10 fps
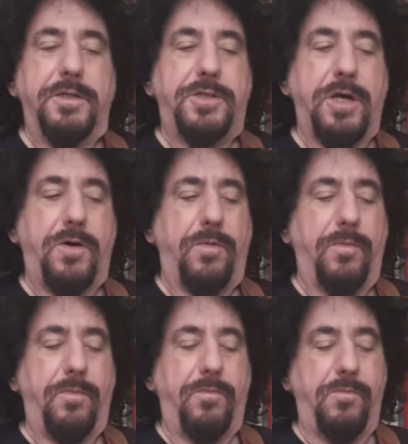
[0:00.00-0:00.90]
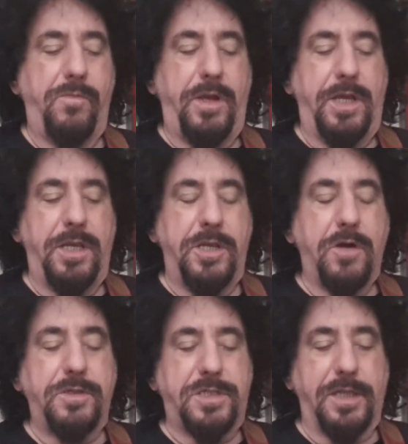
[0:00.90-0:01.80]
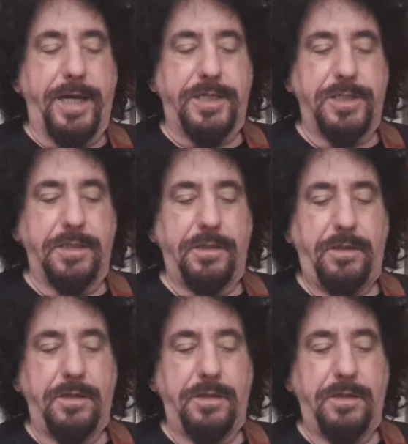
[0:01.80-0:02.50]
So in note selection,